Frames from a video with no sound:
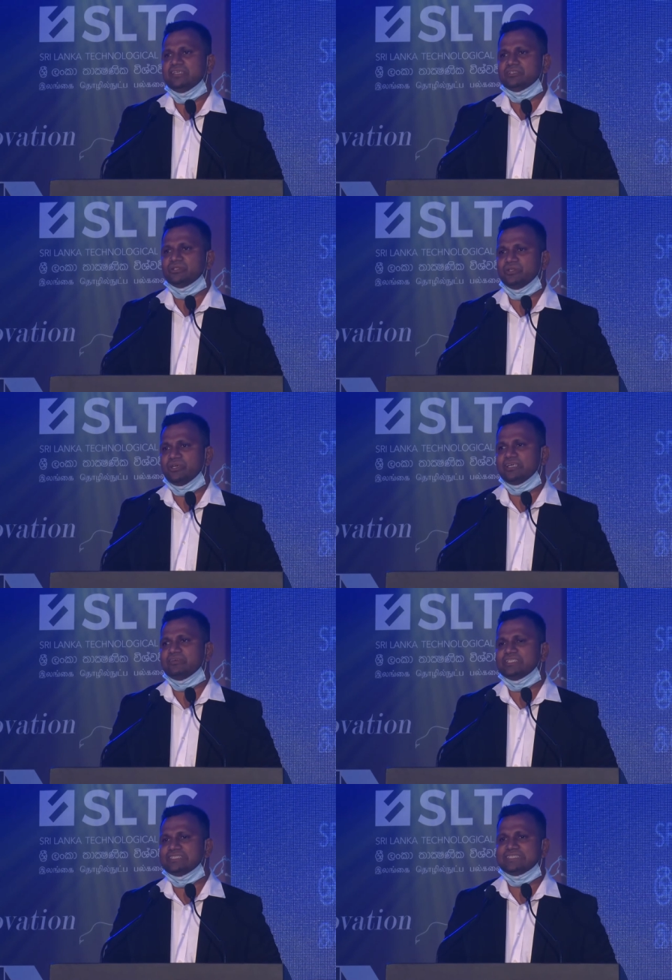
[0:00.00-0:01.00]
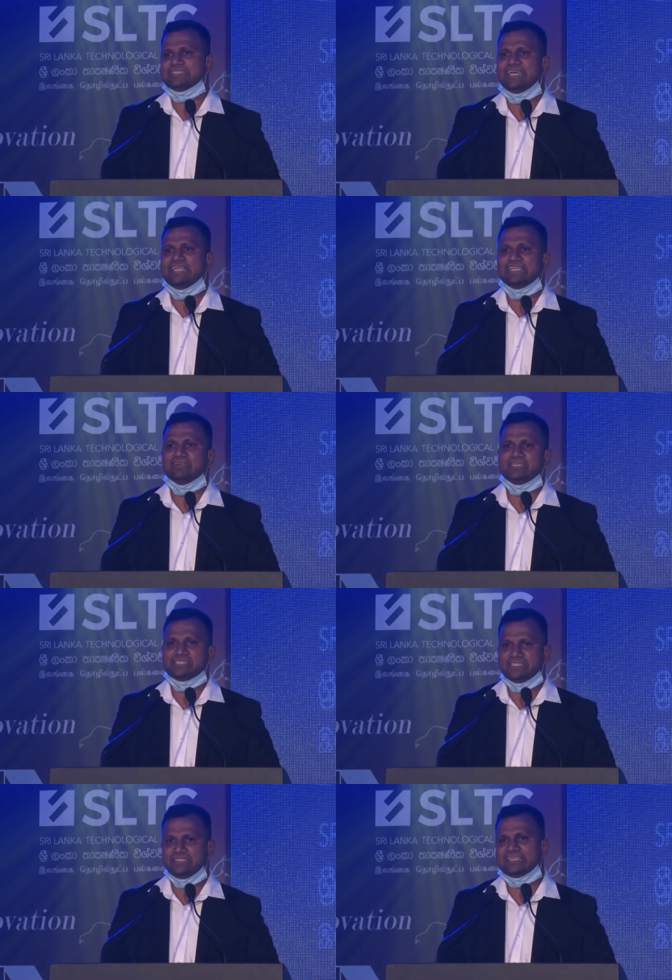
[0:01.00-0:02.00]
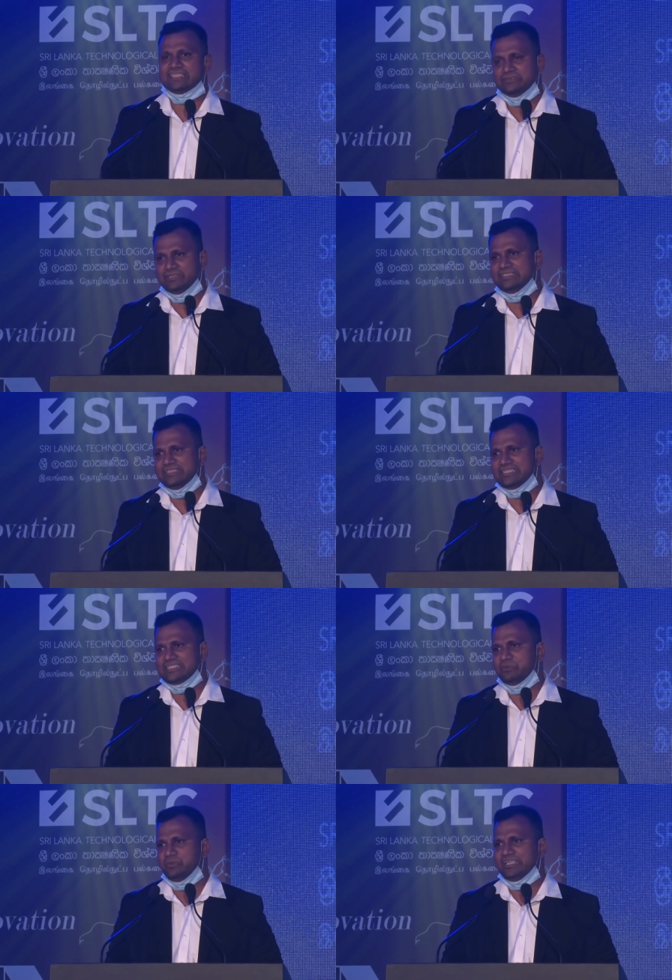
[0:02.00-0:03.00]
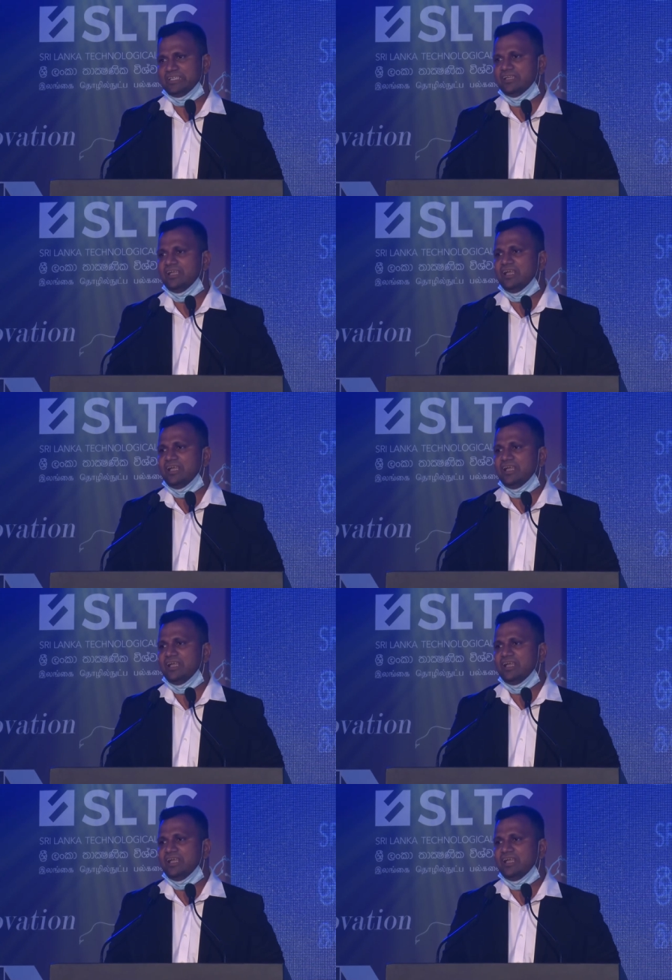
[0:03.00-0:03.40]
through your research and innovation activities, will